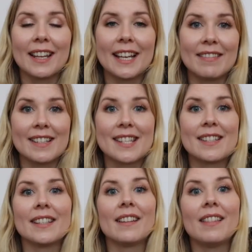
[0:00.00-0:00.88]
like this
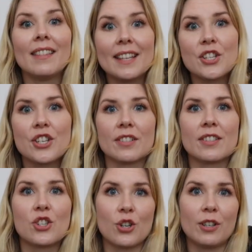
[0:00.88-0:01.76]

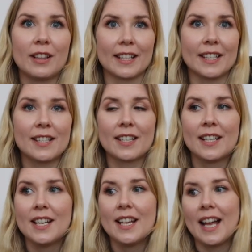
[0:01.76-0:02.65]
delicious chocolate,
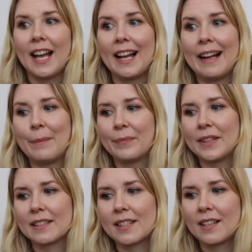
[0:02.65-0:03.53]

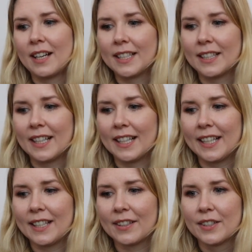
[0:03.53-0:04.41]
that's kind of
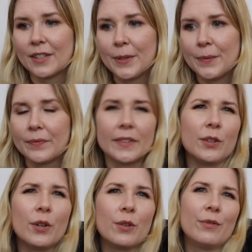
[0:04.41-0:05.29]
like,
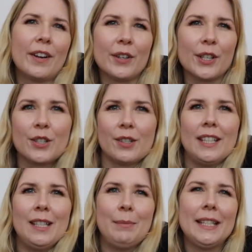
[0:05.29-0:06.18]
you know, very
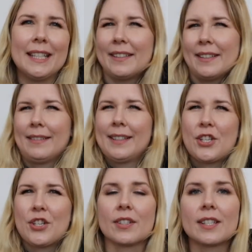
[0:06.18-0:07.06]
creamy and
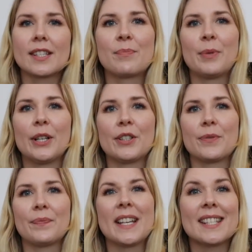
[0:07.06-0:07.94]
delicious. But
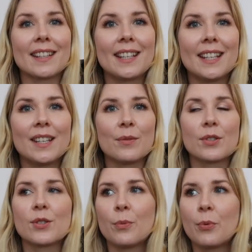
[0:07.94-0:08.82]
as a kid it
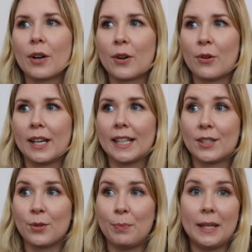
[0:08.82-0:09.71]
was super annoying
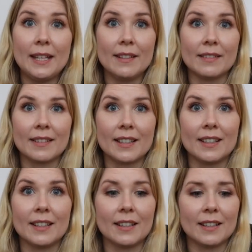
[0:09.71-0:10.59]
to peel
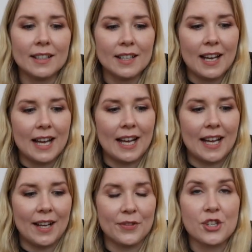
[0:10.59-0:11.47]
the
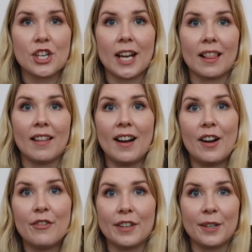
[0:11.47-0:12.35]
shell
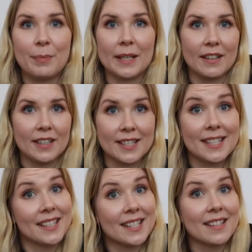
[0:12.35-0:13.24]
off it, because
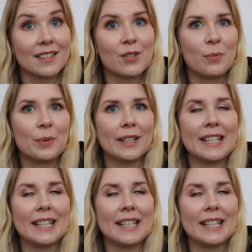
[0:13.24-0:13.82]
it's not super